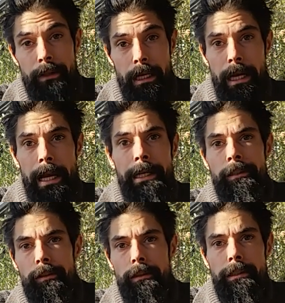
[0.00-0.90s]
the
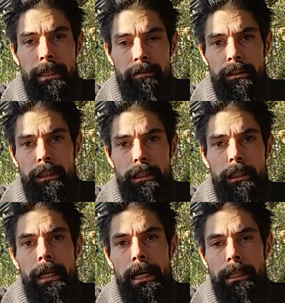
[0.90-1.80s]
Aether 70
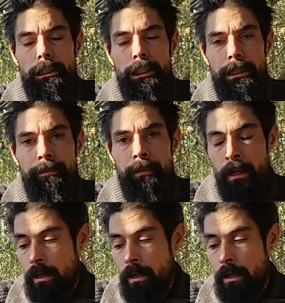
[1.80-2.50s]
AG.